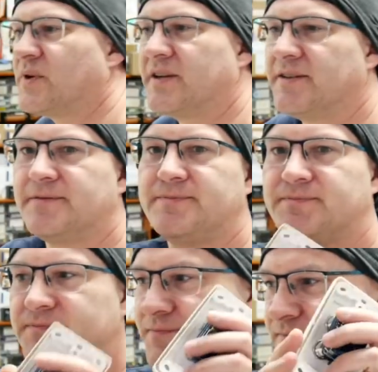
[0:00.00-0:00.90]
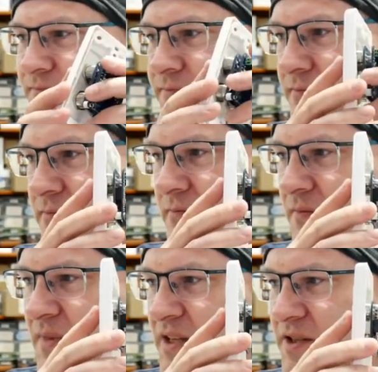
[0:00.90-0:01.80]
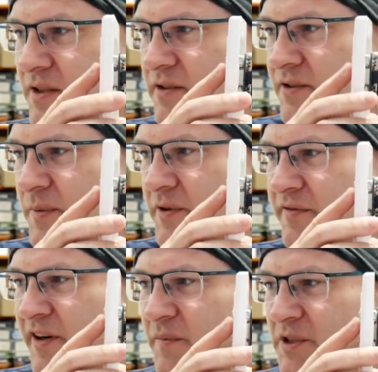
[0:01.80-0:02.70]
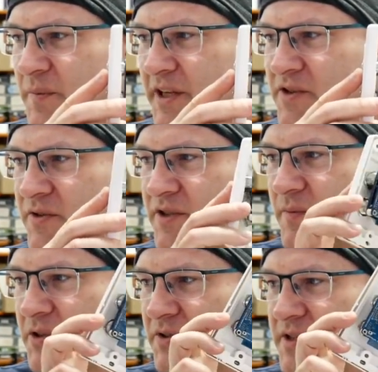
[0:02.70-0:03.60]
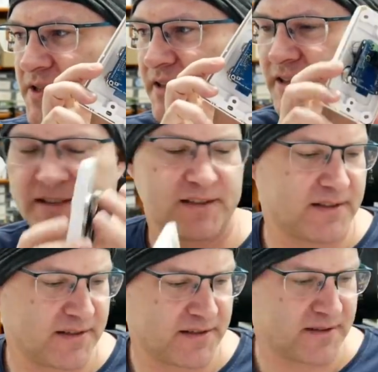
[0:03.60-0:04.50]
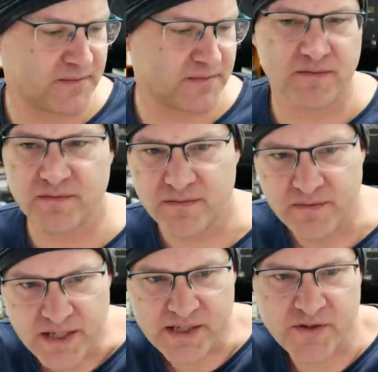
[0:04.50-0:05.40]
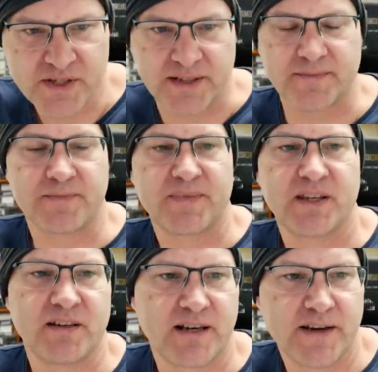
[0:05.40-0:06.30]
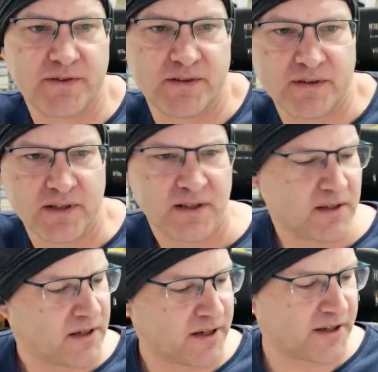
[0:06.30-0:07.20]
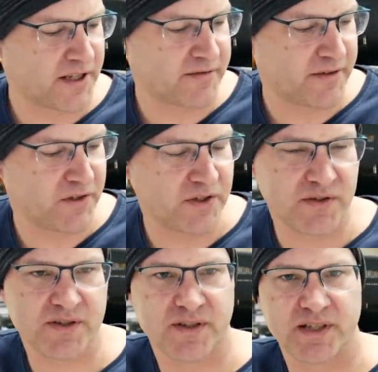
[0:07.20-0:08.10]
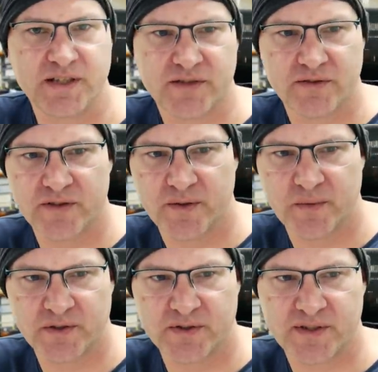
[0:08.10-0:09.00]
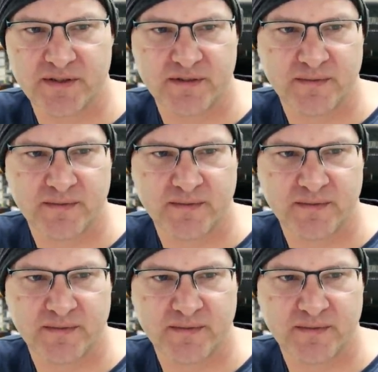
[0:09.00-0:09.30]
one. So 3.5 millimeter screw terminals. Um, that's interesting. Yeah, I haven't, I don't think I've ever used these screw terminals